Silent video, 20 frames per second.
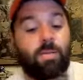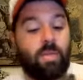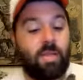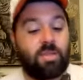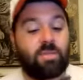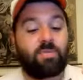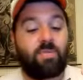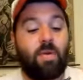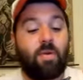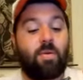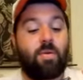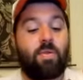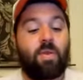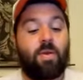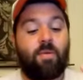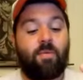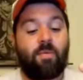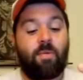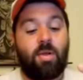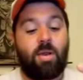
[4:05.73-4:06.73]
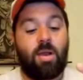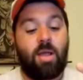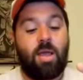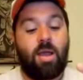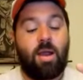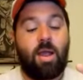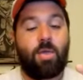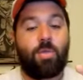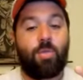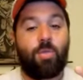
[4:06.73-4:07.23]
That's very different,
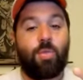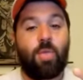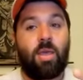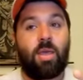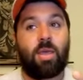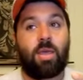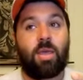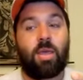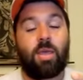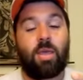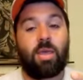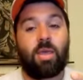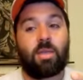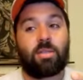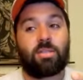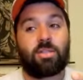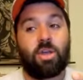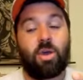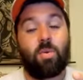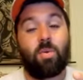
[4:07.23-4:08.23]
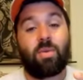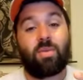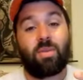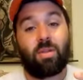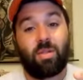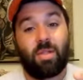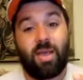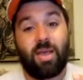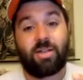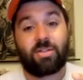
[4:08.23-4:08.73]
and I think it's going to
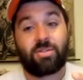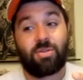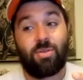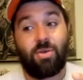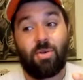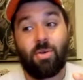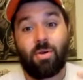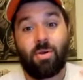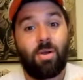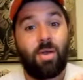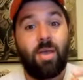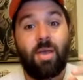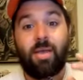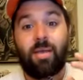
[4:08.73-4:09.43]
last longer.